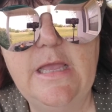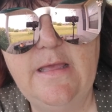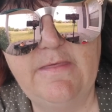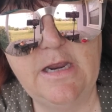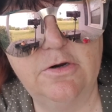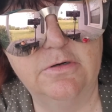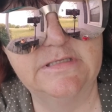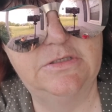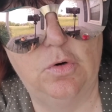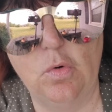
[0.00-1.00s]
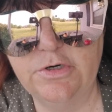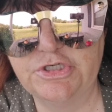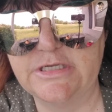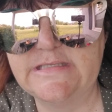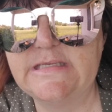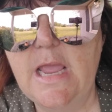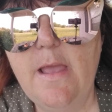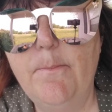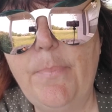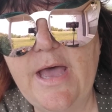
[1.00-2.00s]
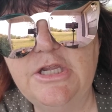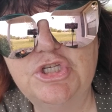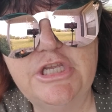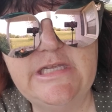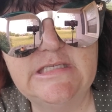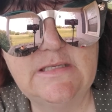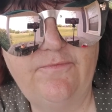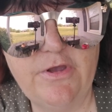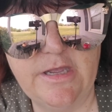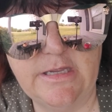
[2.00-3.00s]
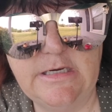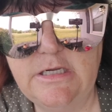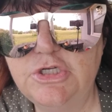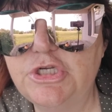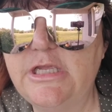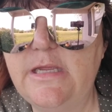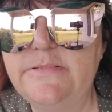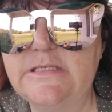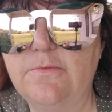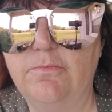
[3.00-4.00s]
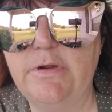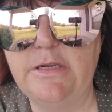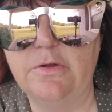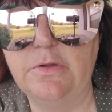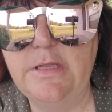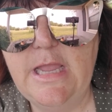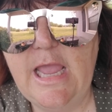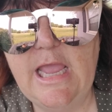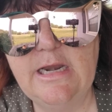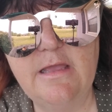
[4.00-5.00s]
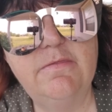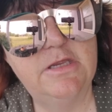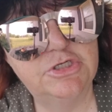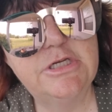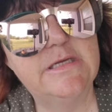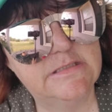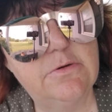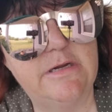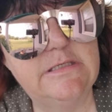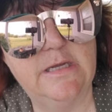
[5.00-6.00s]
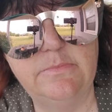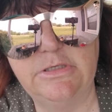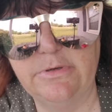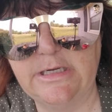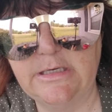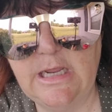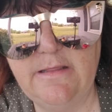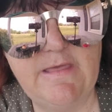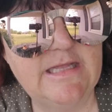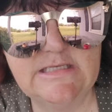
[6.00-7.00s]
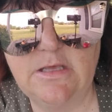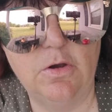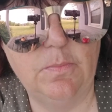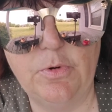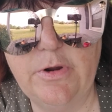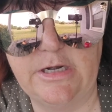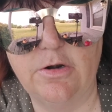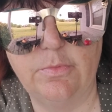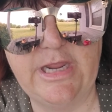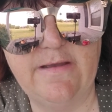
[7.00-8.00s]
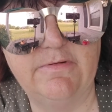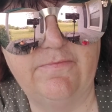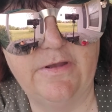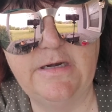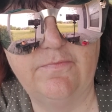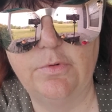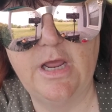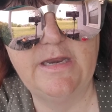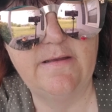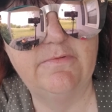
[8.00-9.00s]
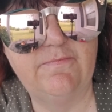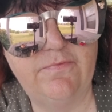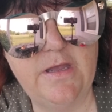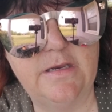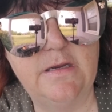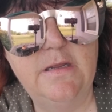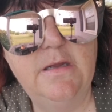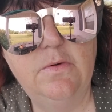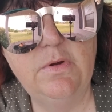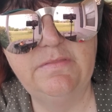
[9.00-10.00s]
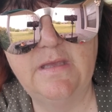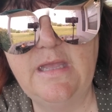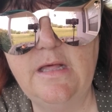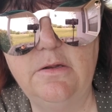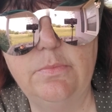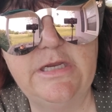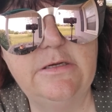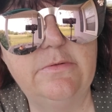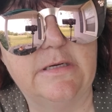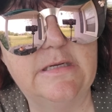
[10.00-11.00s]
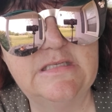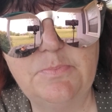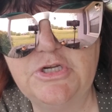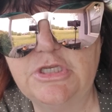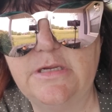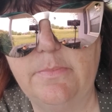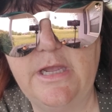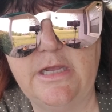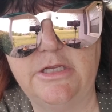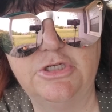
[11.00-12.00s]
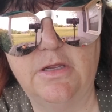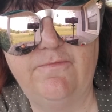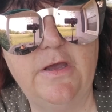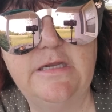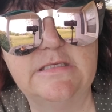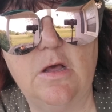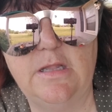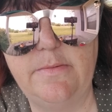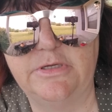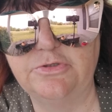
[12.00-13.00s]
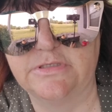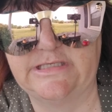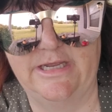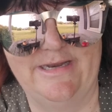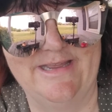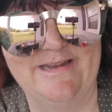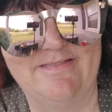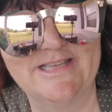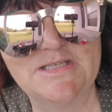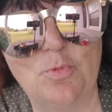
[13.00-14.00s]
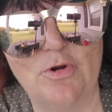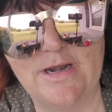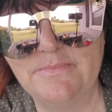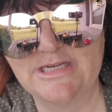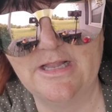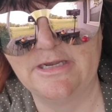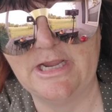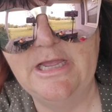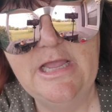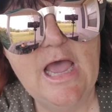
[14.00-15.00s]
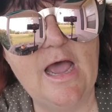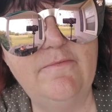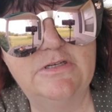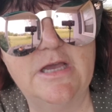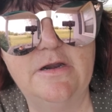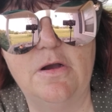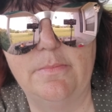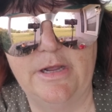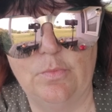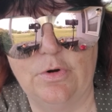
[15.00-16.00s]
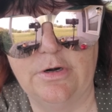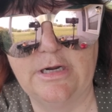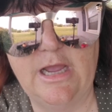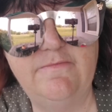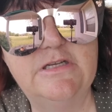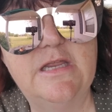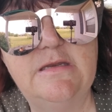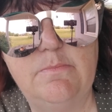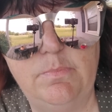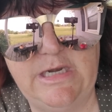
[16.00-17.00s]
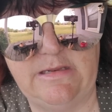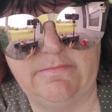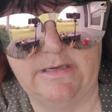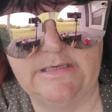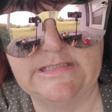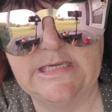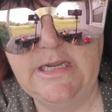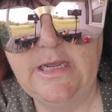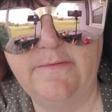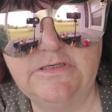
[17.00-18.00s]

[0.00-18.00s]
that girl's gorgeous, but she's fun. She keeps it real, and I think she has a great time doing it. And that's the whole point. Aren't we having fun? If we're not having fun, what the hell are we doing? Especially at my age. Fun is all I'm interested in at this point. I'm telling you. I've done all my work. I've done many things. I've